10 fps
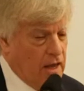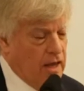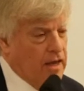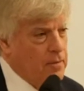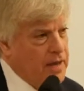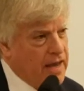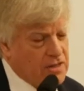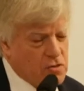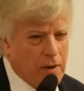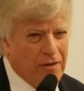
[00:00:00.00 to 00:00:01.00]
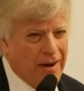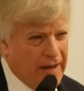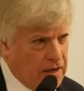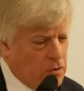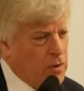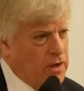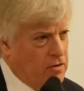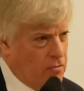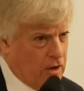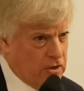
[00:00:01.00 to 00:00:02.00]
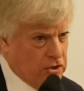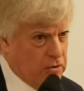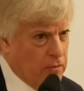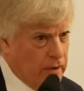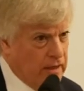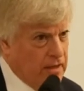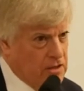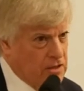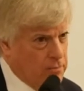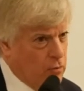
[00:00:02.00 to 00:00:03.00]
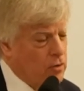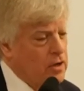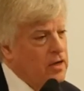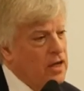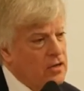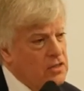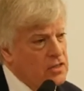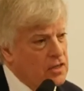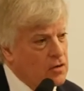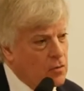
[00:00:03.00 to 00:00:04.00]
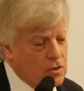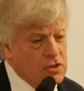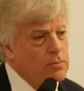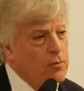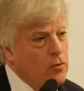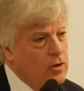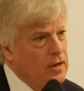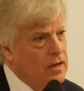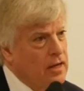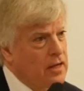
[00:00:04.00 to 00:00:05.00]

it can be asked whether anyone in Russia really supported Yeltsin or supported